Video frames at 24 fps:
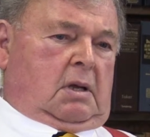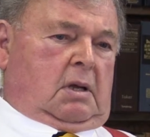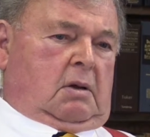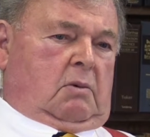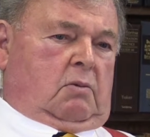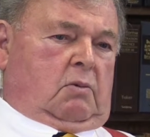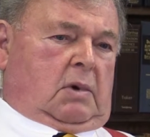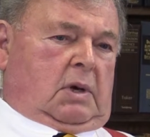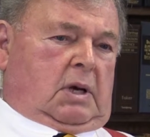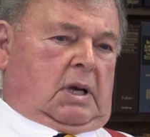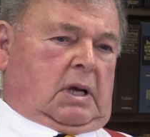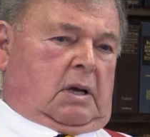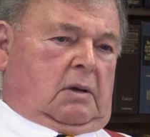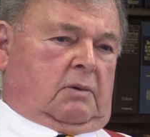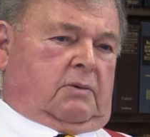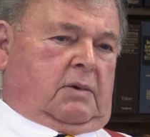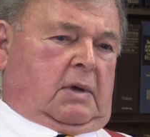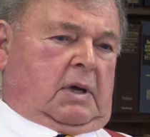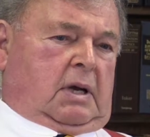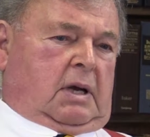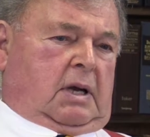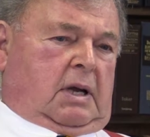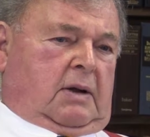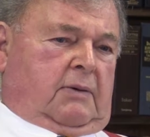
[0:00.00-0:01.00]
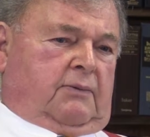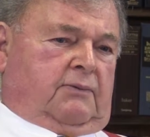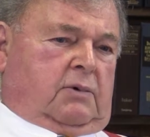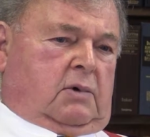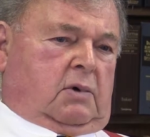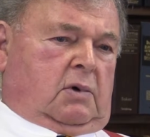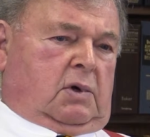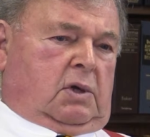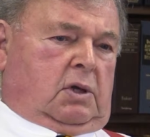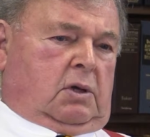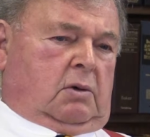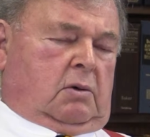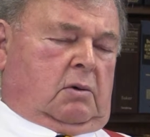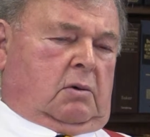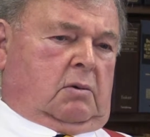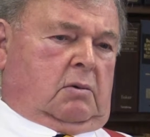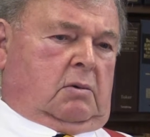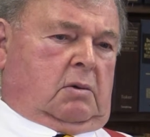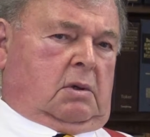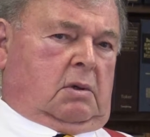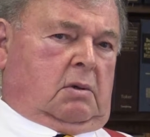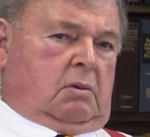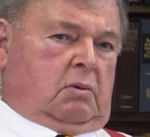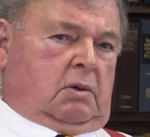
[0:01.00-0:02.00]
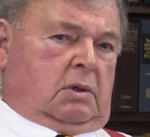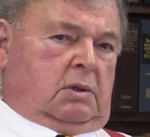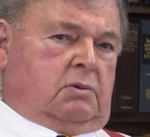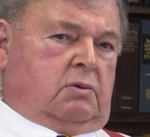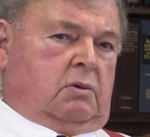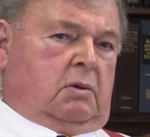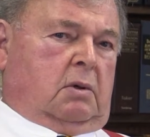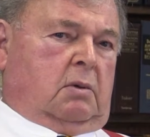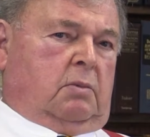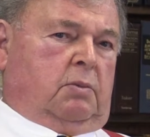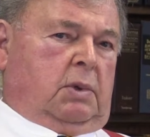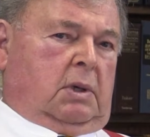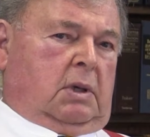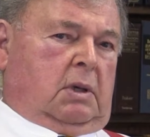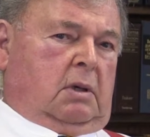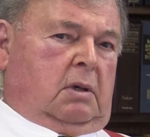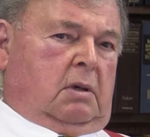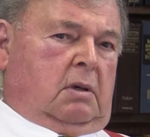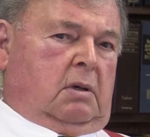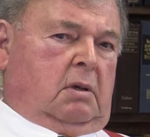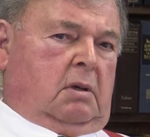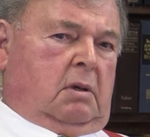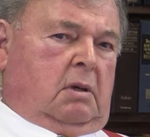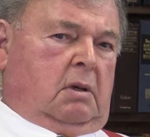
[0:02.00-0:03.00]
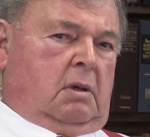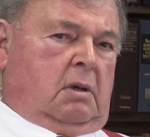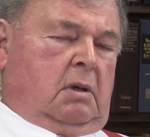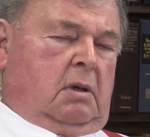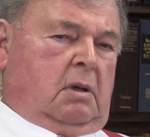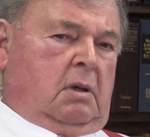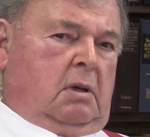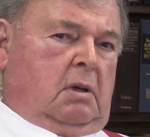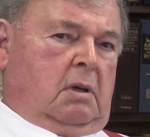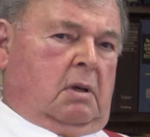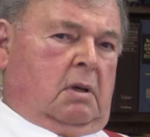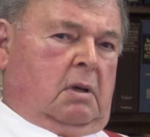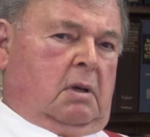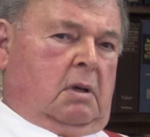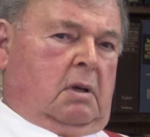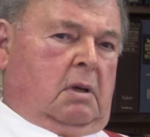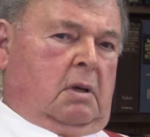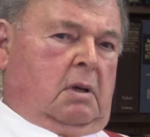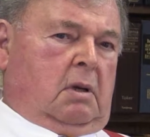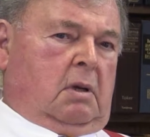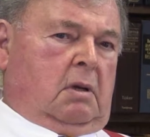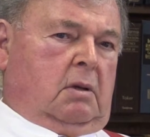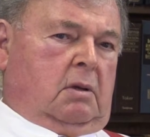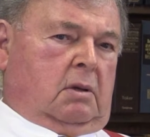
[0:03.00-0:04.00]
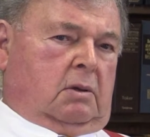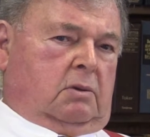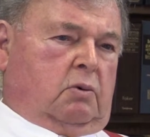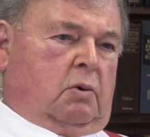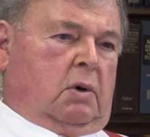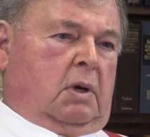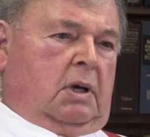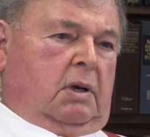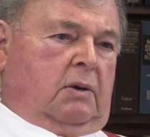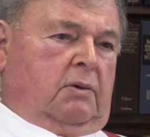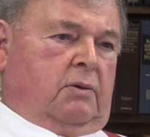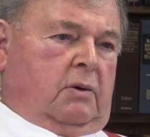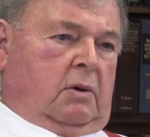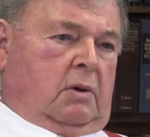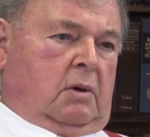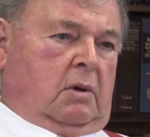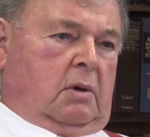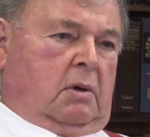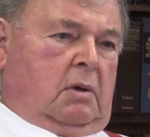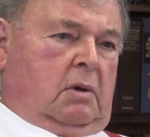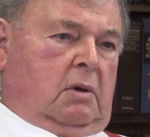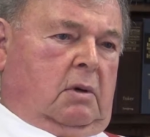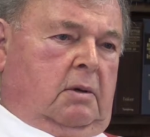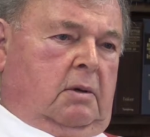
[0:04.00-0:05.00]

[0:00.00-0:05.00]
went out that afternoon, which would have been the 23rd.